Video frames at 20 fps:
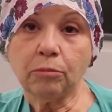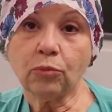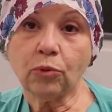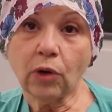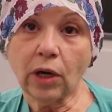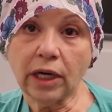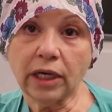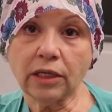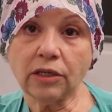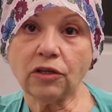
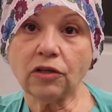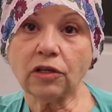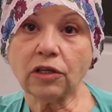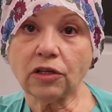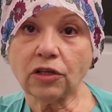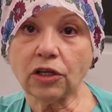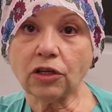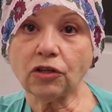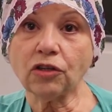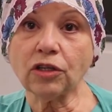prior to the
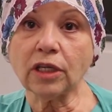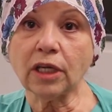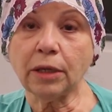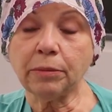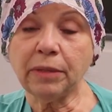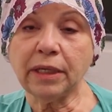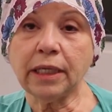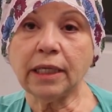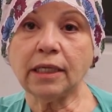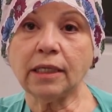surgeon
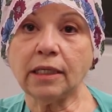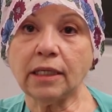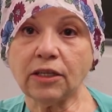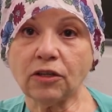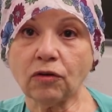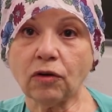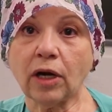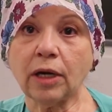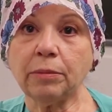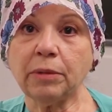coming in
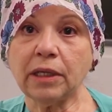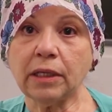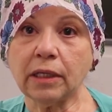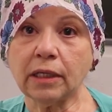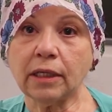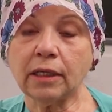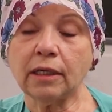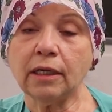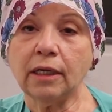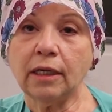describing
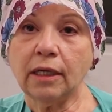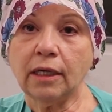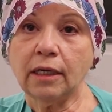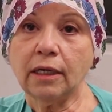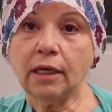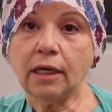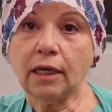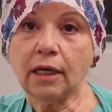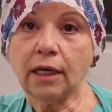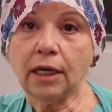the
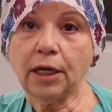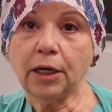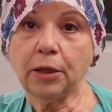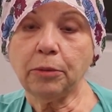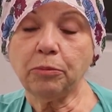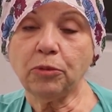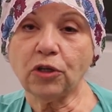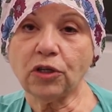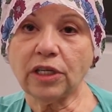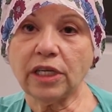uh,
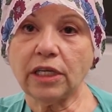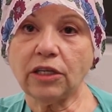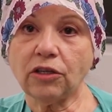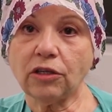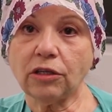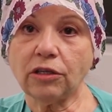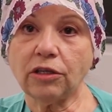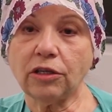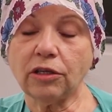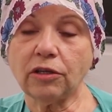procedure
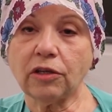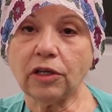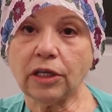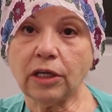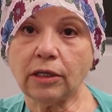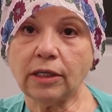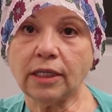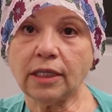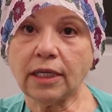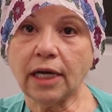to
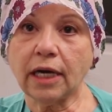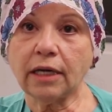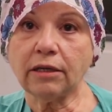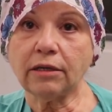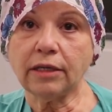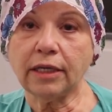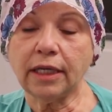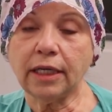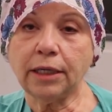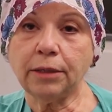the entire
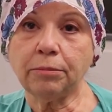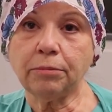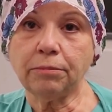team.